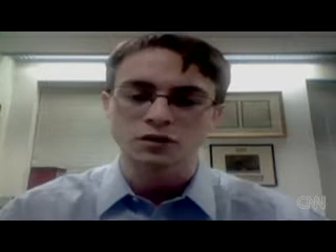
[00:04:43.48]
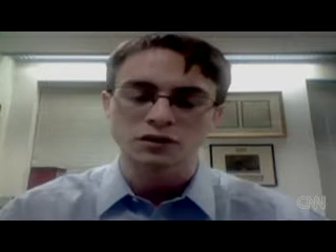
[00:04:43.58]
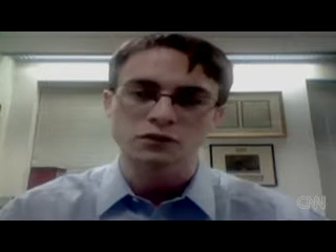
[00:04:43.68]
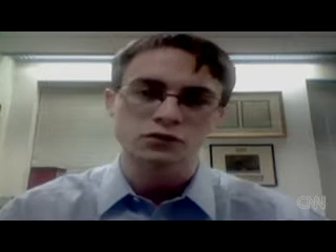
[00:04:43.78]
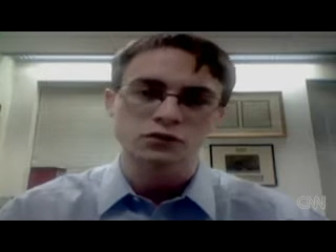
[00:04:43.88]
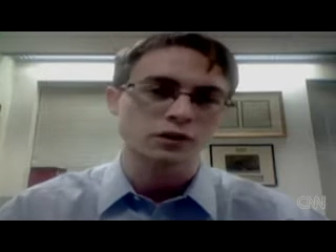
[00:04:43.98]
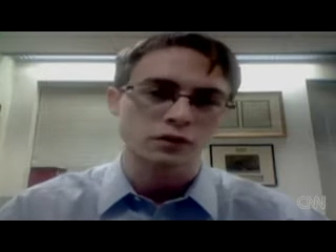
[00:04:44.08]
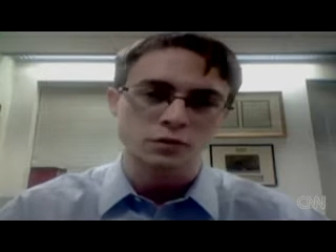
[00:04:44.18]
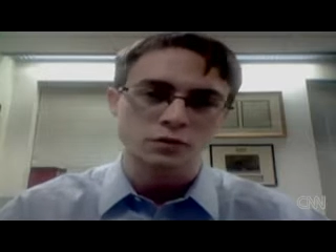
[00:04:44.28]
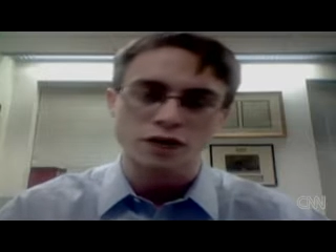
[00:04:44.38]
of
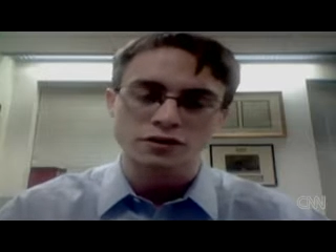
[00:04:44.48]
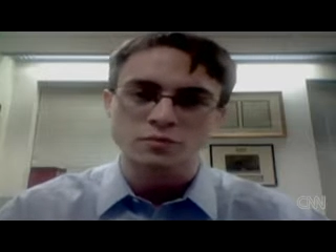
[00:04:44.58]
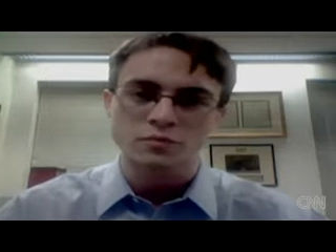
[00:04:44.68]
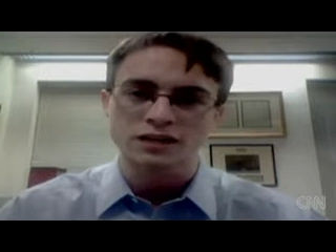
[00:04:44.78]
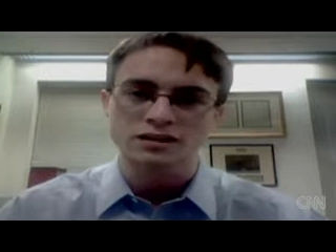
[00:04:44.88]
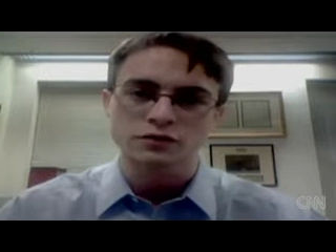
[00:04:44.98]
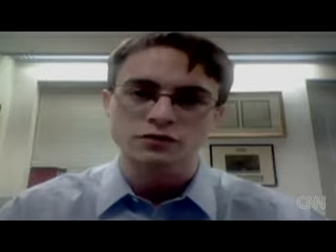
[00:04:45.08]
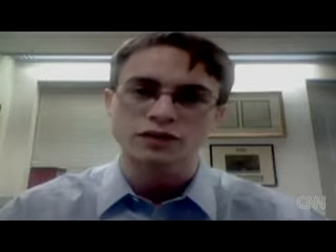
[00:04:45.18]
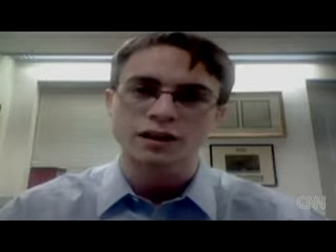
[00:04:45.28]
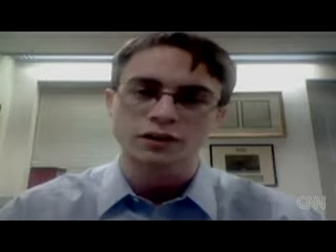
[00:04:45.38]
living beyond your means if you're
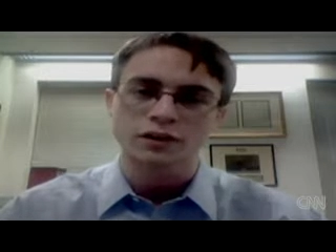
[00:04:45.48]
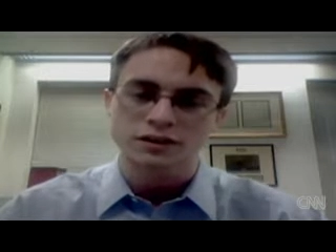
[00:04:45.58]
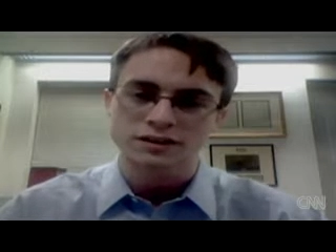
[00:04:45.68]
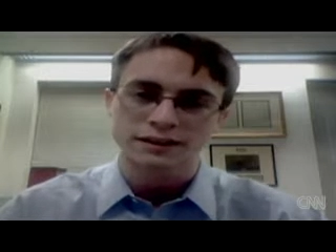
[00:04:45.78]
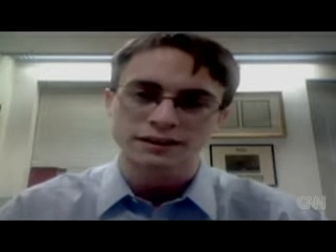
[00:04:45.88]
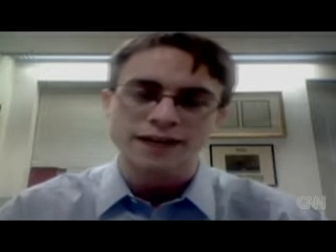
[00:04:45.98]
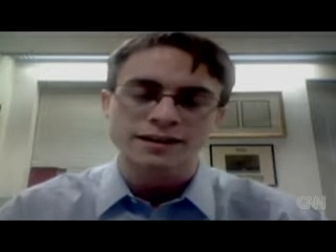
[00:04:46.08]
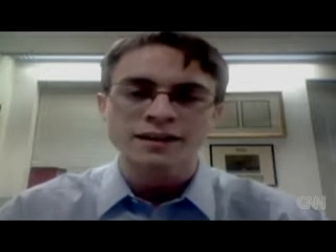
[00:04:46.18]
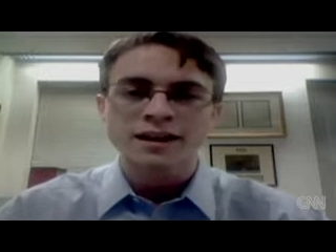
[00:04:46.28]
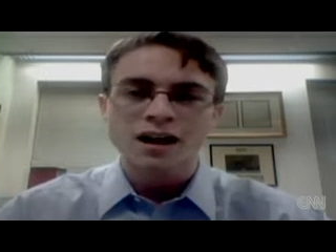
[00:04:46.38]
driving cars like that.
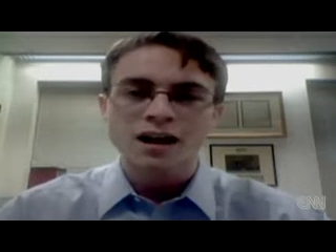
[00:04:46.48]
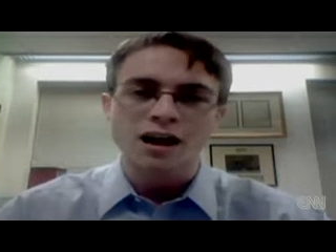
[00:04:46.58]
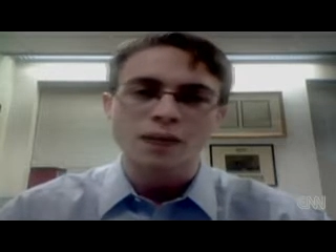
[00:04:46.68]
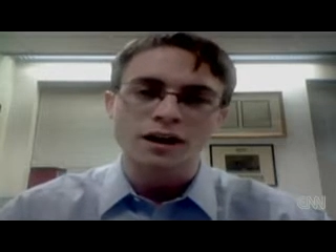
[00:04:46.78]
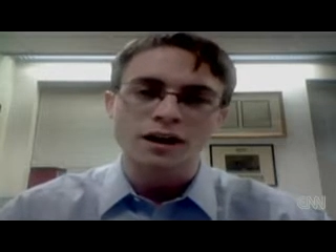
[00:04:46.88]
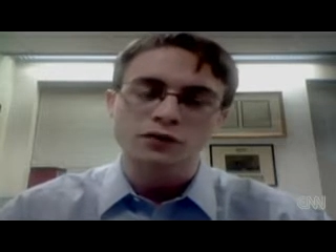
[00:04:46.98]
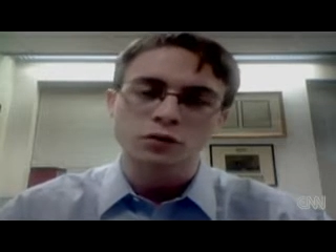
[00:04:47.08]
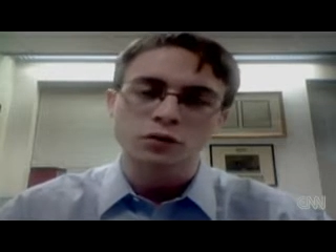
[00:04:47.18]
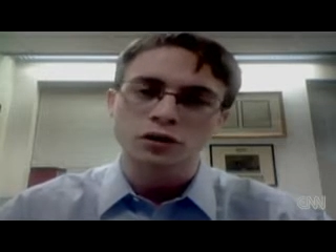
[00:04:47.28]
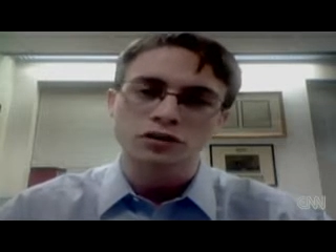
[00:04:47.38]
Um, and if you
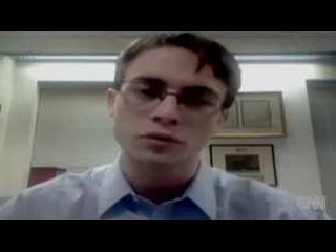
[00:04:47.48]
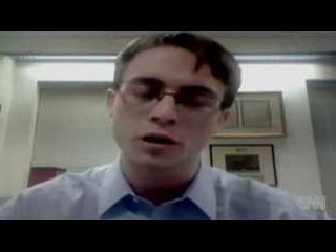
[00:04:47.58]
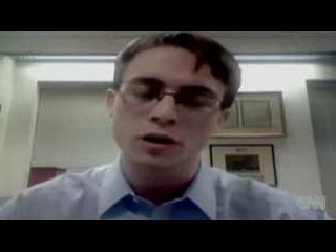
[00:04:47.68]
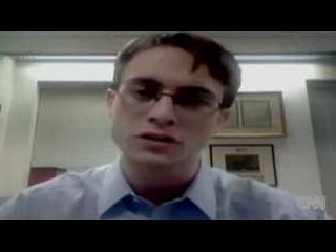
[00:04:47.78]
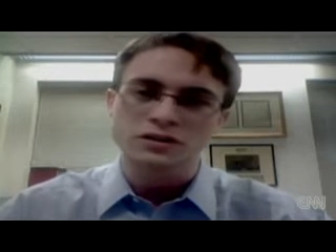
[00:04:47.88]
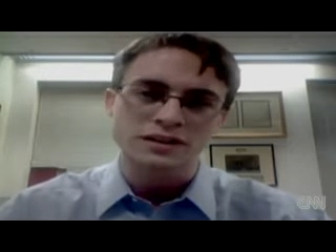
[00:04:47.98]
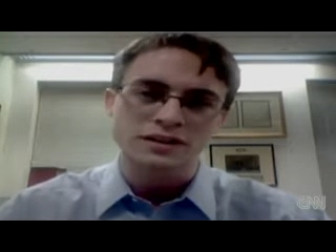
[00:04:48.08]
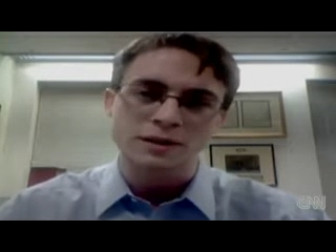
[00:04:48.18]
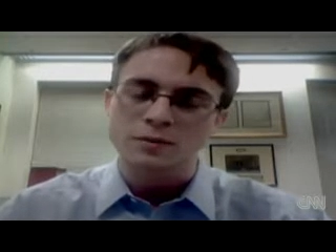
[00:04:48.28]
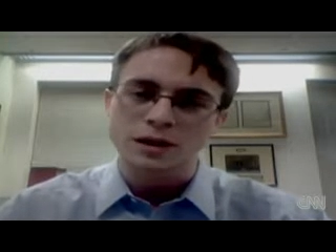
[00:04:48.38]
look at the purpose of the
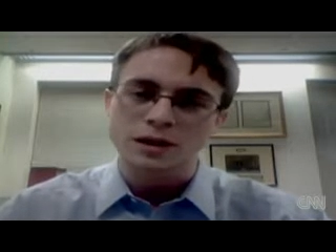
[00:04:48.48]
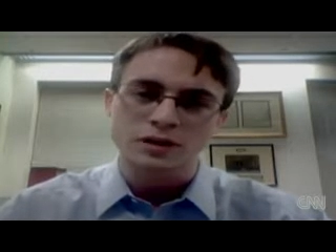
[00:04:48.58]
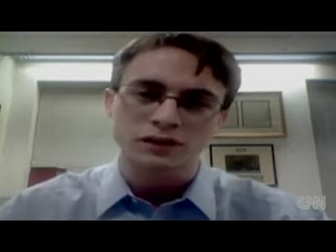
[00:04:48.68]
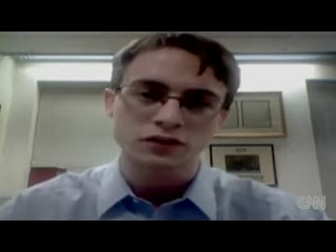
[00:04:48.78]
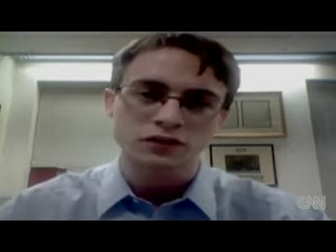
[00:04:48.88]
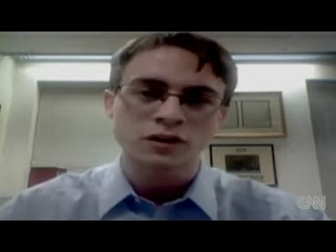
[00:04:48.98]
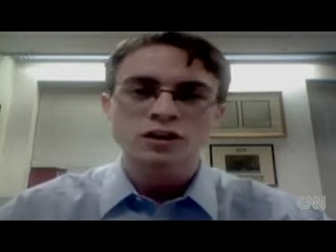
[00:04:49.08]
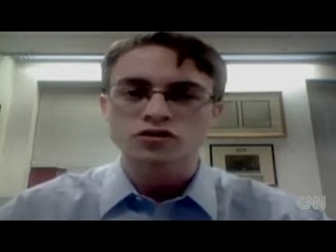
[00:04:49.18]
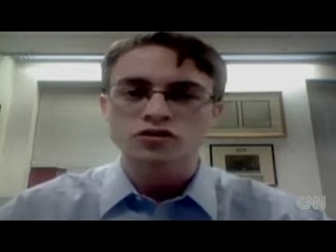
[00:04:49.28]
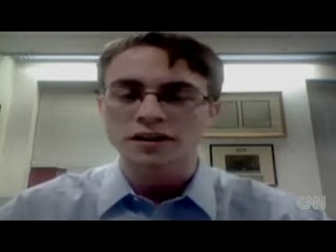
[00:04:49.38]
statement, maybe as
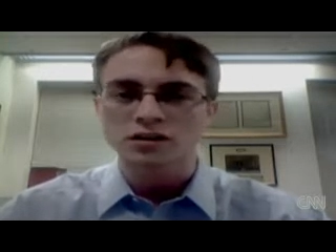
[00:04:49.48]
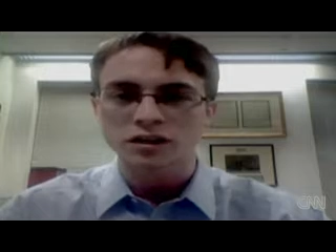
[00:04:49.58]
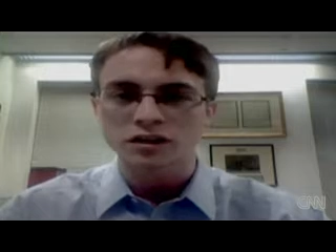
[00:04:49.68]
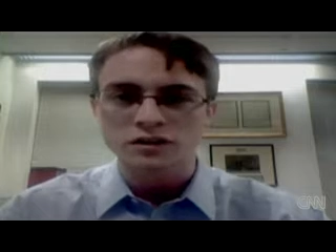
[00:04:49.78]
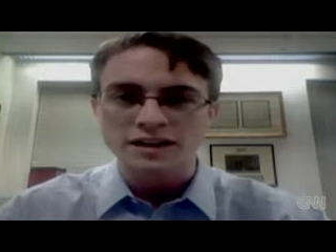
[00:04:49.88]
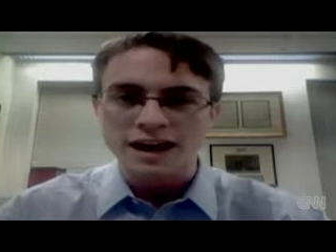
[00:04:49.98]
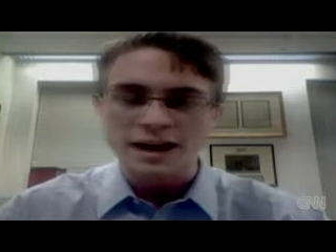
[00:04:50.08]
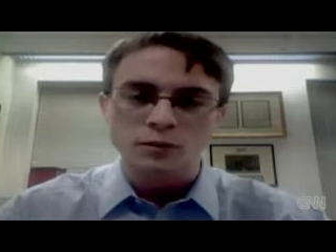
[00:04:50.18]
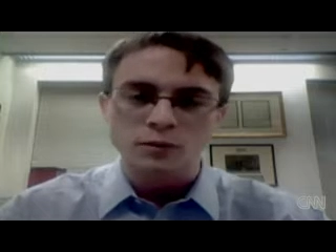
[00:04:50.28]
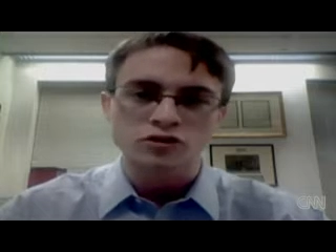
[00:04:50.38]
trying to clear his
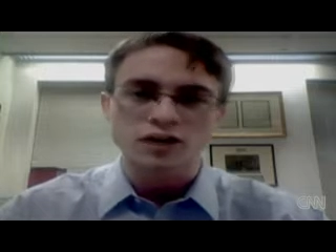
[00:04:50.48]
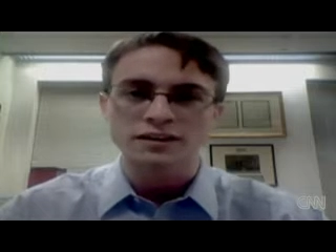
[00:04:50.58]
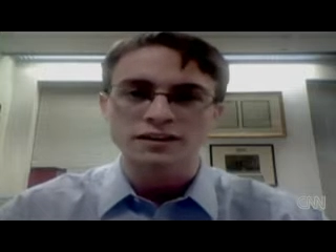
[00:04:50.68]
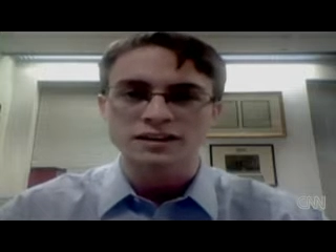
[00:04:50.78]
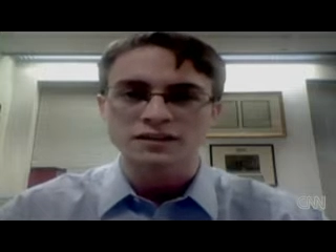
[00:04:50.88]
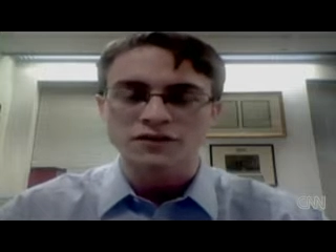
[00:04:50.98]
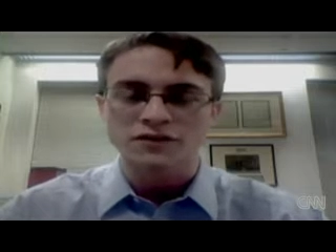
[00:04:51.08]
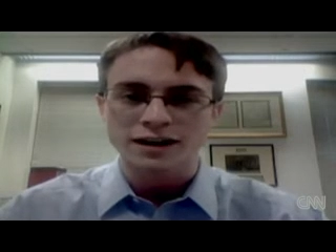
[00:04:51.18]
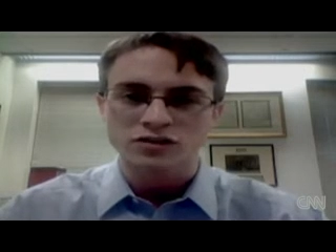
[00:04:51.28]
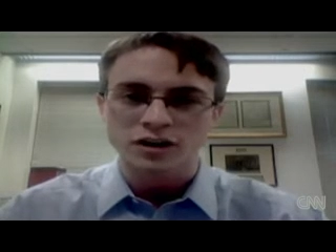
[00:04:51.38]
name or trying to set the
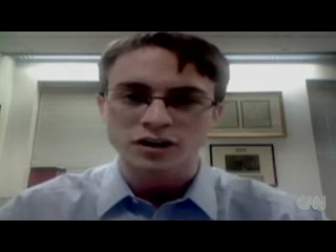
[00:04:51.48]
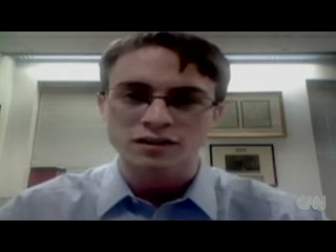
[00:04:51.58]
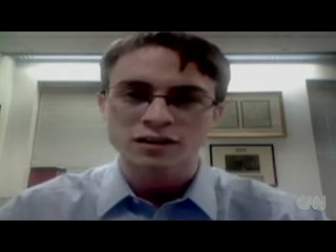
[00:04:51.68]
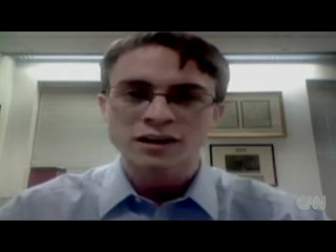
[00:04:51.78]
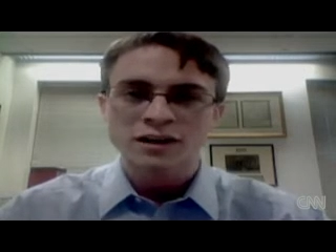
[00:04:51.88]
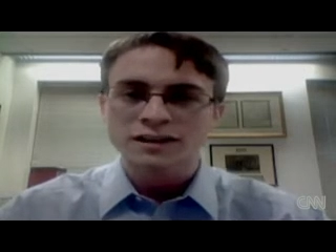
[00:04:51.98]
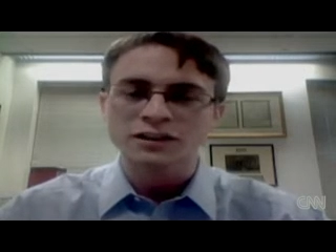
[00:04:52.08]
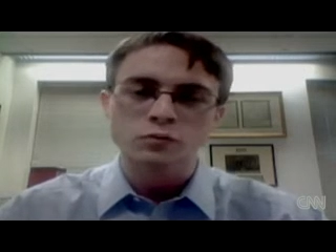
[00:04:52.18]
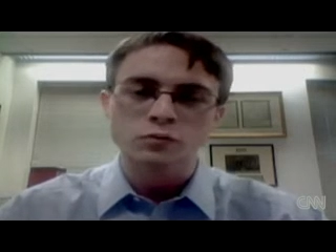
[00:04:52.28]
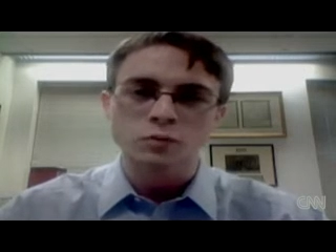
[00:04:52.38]
facts straight.
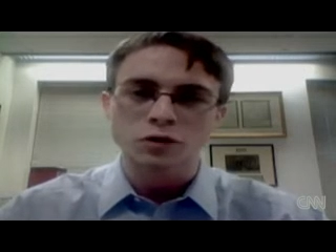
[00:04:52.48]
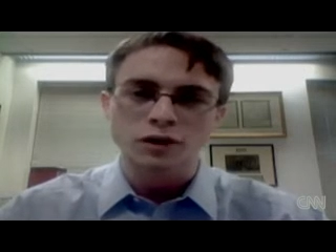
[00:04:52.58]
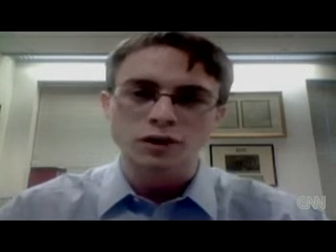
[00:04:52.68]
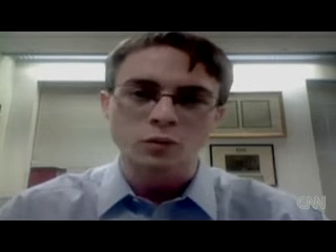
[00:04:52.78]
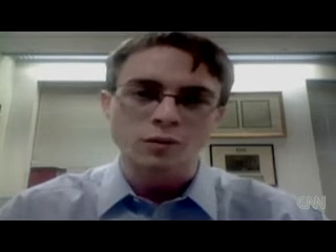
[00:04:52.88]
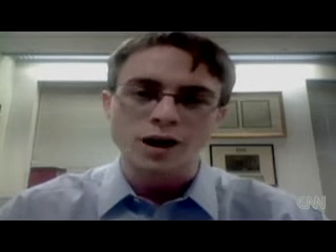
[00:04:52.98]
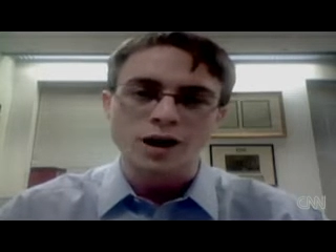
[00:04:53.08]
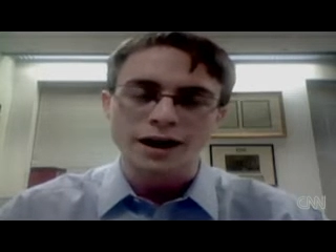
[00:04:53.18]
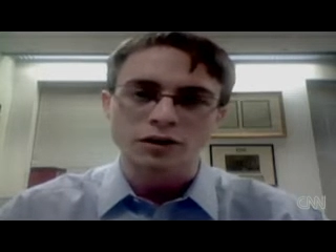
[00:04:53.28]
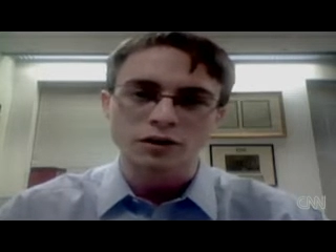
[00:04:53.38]
That's a rumor that while
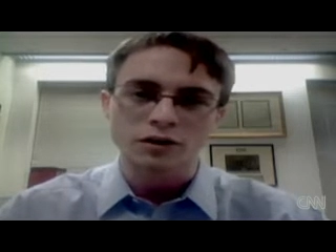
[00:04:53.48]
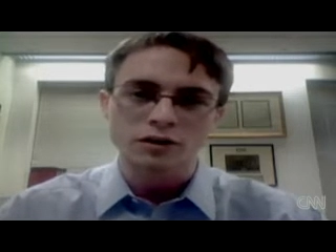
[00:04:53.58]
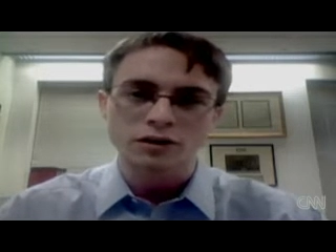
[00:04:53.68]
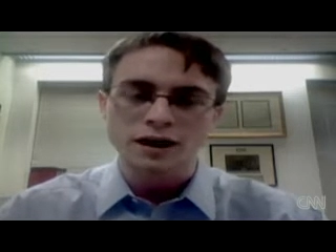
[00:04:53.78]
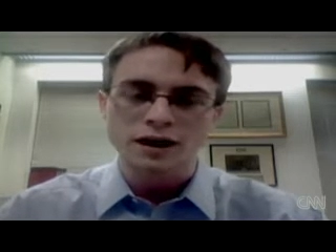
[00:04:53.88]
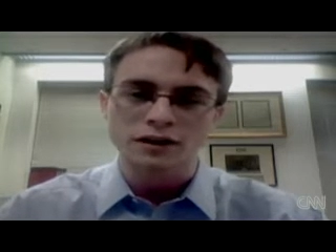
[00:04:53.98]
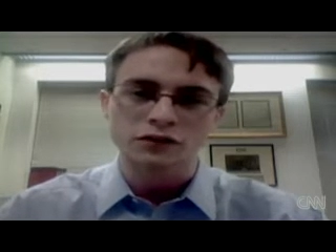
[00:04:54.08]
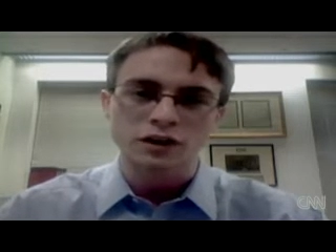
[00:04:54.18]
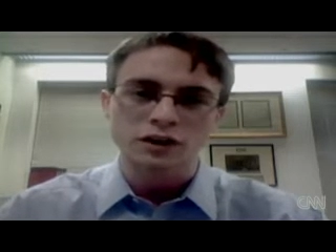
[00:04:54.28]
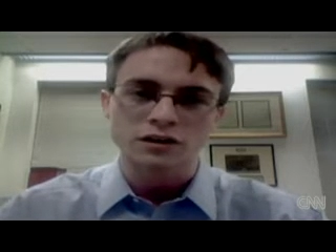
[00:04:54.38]
minor
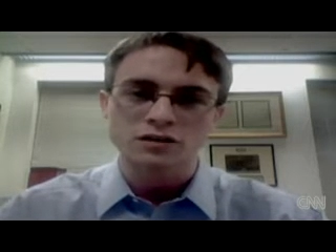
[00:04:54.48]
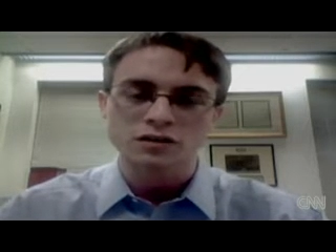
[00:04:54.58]
has a